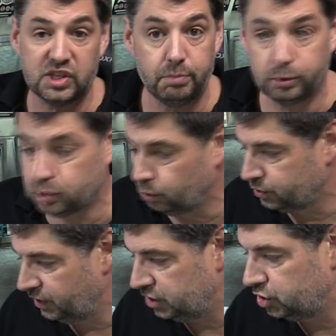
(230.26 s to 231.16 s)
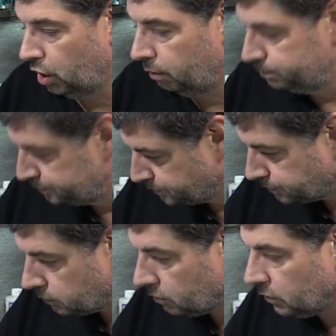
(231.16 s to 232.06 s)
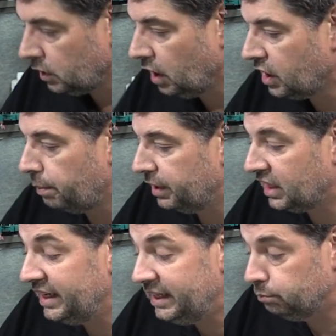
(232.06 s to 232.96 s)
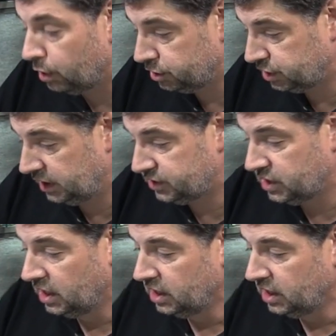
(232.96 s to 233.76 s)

simple tools for this job couple of clean brushes.